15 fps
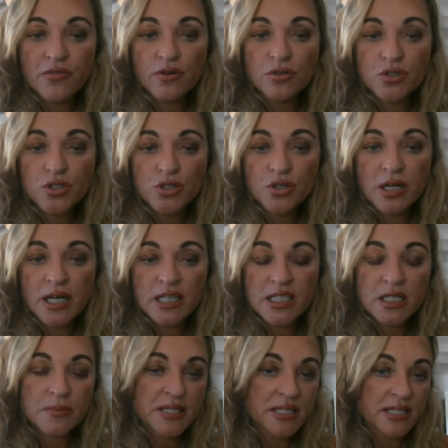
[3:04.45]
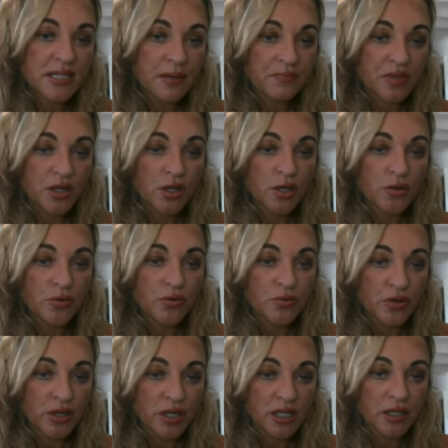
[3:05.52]
it'll turn out to be something you in
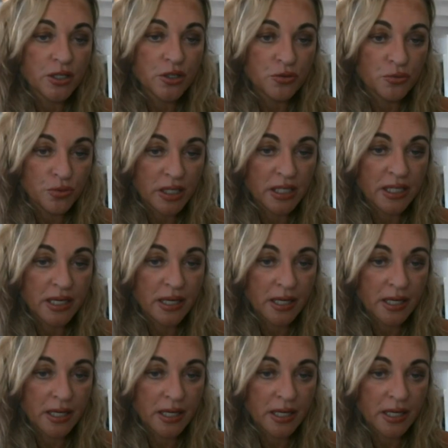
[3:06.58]
real you really